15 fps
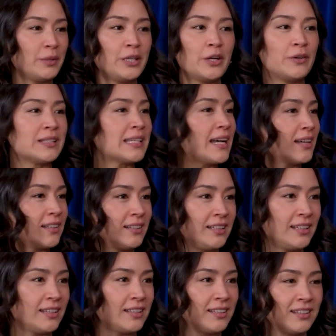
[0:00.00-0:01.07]
We know
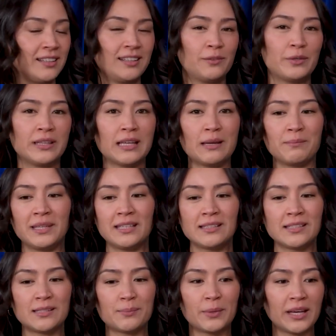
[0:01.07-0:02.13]
exactly what that
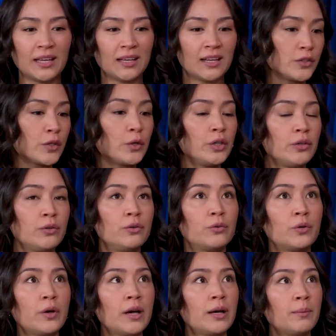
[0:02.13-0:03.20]
means. But so you
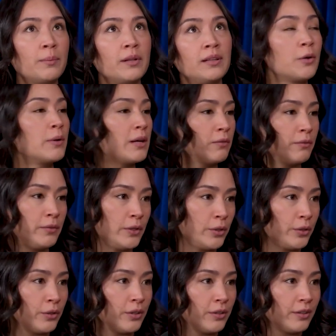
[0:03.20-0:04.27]
grew up around
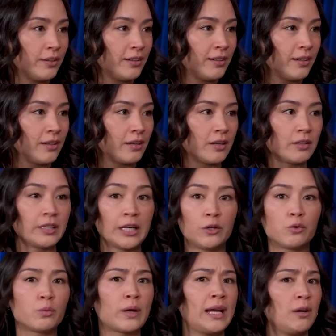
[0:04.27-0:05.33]
food,
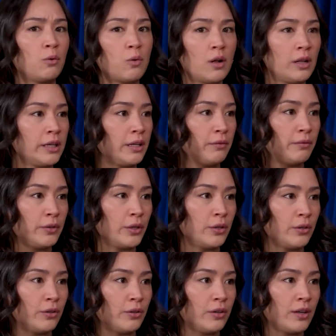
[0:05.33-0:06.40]
great quality
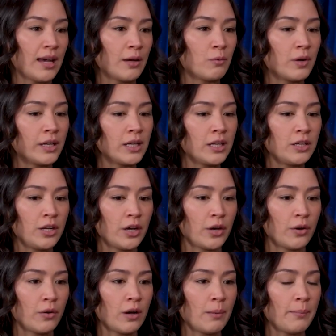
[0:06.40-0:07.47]
food. I want to
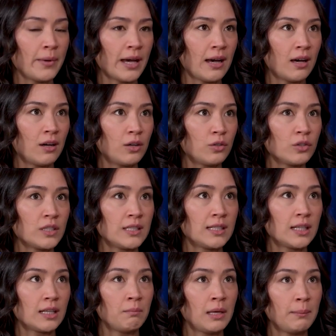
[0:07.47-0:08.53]
know about
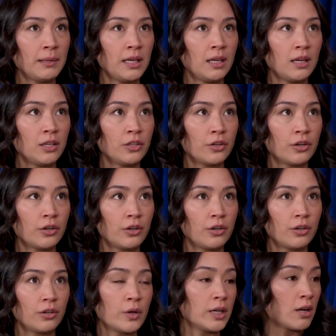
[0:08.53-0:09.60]
maybe you're
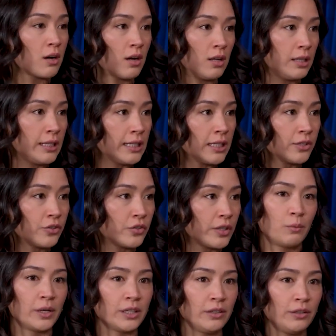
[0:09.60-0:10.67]
going to college,
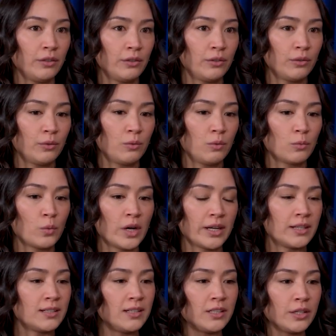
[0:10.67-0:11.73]
what you
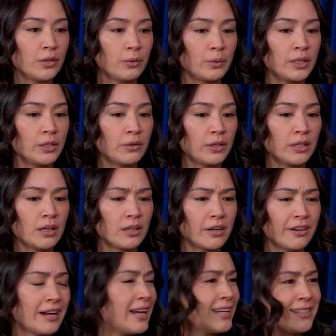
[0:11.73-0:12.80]
wanted to do when you were
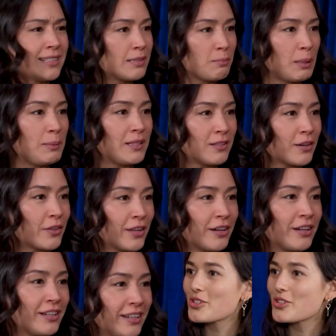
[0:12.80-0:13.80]
younger? I guess maybe start there.